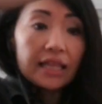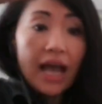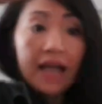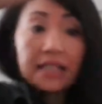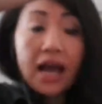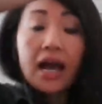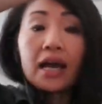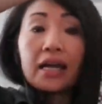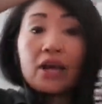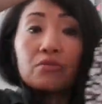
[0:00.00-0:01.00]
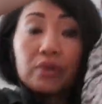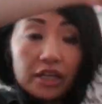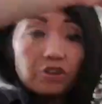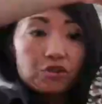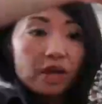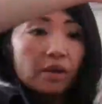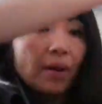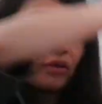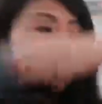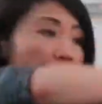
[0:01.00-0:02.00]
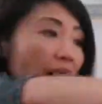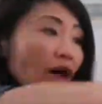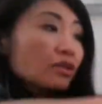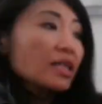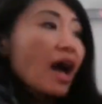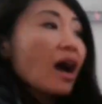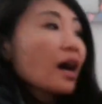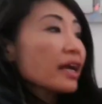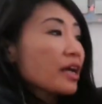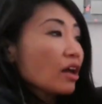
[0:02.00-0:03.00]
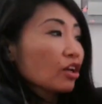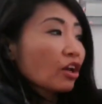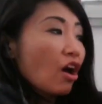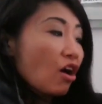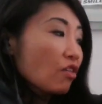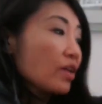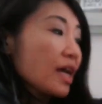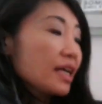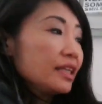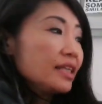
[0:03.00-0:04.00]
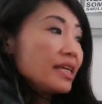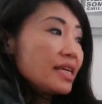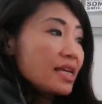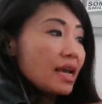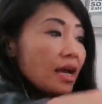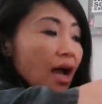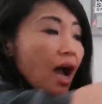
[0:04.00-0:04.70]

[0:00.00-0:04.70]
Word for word: that I really enjoy about the blouse. I love the